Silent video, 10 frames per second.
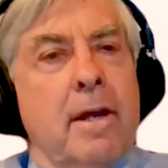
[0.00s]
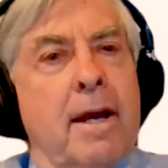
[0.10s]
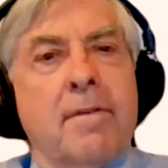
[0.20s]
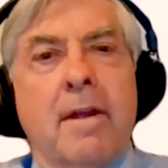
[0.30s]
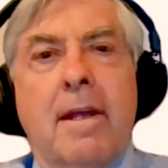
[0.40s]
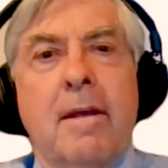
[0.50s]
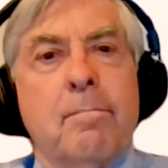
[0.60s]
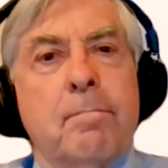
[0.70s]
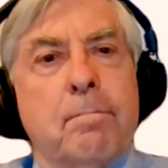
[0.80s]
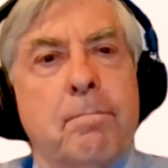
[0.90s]
So you have to
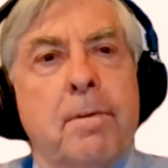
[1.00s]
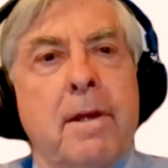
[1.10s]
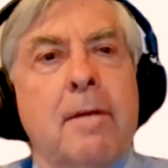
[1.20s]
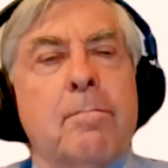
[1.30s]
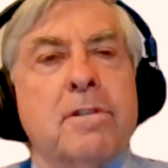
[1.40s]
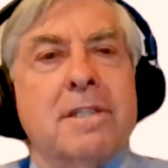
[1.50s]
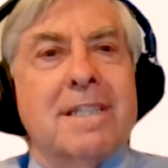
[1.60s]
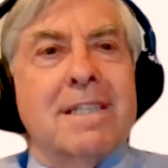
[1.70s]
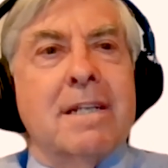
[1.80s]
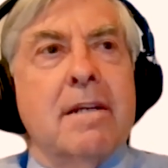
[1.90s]
keep being
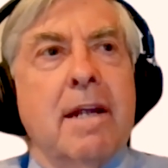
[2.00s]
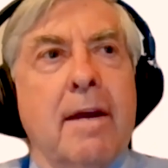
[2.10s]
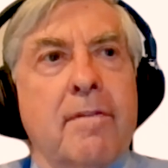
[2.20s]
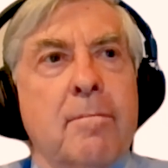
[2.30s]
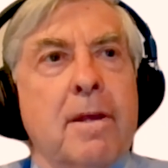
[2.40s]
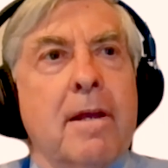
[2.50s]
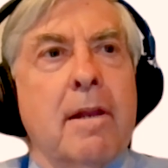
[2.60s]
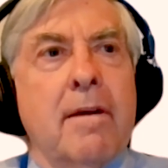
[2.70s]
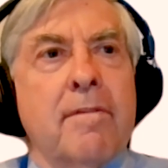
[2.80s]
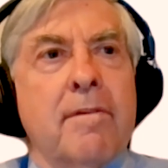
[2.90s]
persistent. You have to be
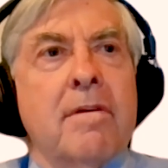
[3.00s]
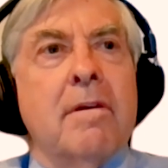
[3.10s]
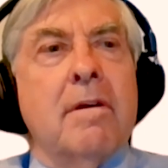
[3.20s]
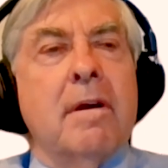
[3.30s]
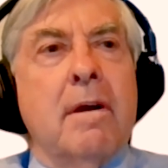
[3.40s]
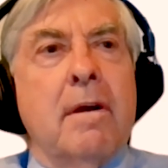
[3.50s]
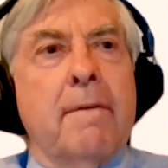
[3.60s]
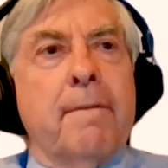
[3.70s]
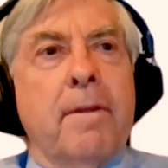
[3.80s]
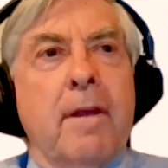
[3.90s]
clever.
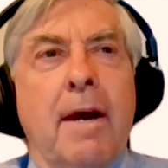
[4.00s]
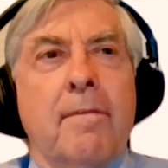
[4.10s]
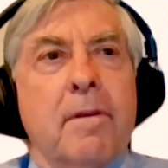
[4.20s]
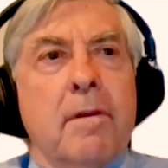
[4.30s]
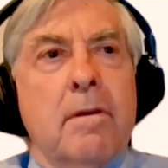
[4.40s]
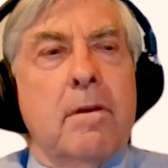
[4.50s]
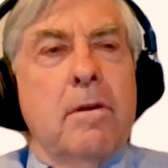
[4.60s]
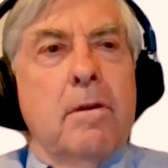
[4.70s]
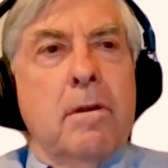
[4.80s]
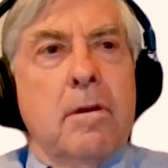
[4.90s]
You have to,
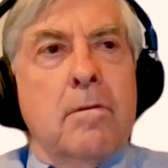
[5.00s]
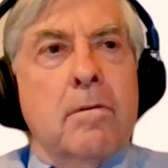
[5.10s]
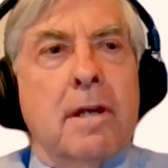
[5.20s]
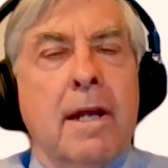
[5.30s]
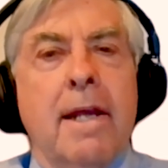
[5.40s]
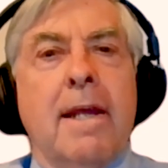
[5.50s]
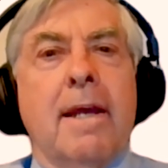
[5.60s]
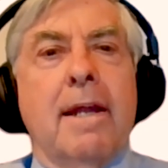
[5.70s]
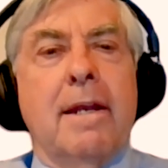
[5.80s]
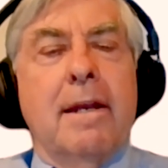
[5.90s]
you know, take
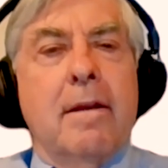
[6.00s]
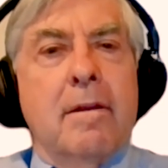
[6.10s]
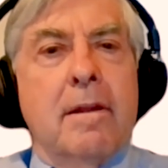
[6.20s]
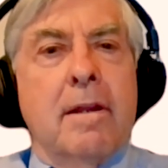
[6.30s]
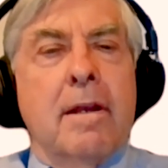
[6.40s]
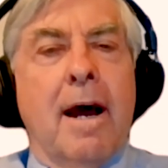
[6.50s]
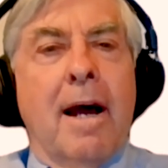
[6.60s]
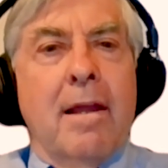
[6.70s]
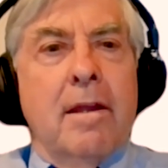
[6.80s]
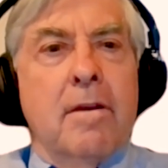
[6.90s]
in the
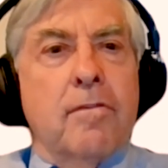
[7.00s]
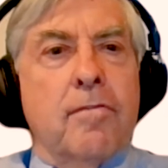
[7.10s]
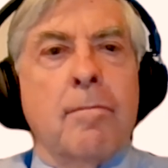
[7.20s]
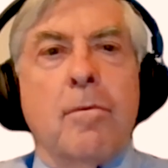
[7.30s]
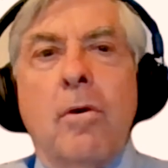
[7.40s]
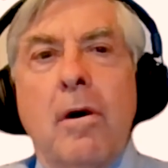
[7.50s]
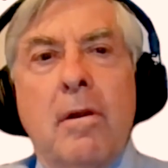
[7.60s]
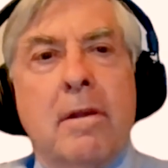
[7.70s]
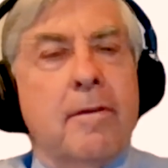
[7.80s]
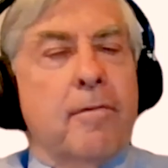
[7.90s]
knowledge from
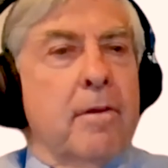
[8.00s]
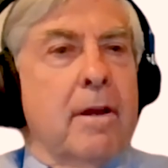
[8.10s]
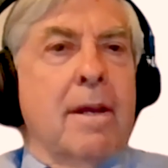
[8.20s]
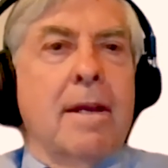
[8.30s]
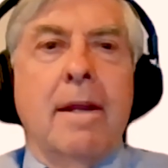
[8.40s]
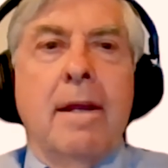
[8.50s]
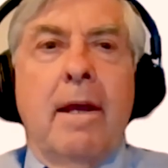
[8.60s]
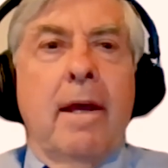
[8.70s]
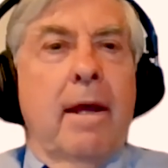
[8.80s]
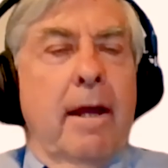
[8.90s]
all different
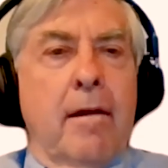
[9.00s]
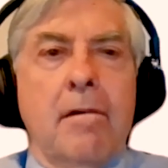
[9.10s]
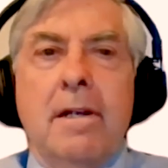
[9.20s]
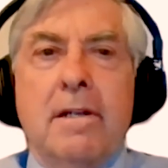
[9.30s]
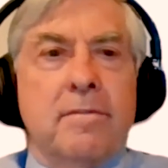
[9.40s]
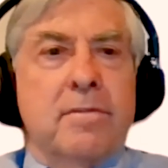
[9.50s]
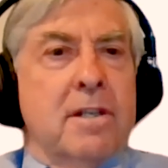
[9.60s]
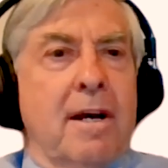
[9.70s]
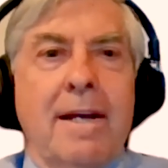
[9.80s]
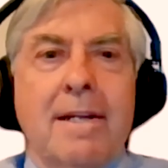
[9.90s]
areas of
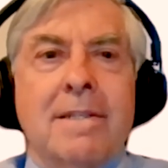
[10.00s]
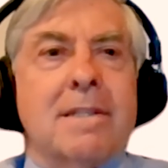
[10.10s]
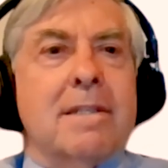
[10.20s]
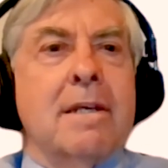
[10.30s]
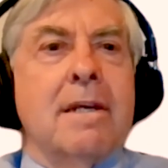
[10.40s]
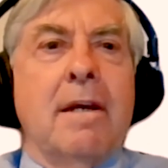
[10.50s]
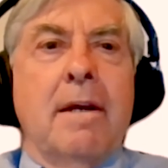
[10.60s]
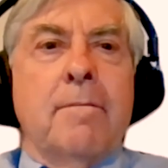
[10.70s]
science.